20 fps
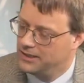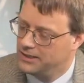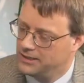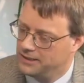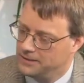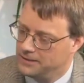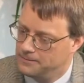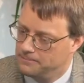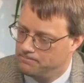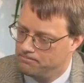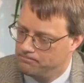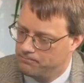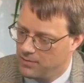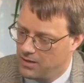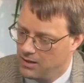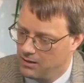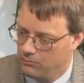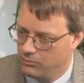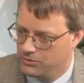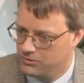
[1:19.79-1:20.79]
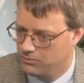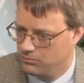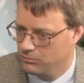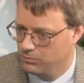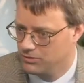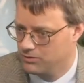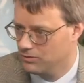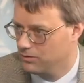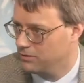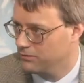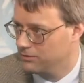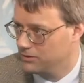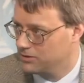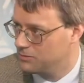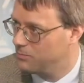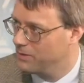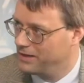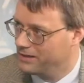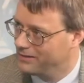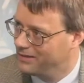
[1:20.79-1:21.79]
and we sort of
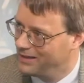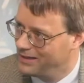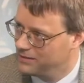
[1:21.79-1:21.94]
expect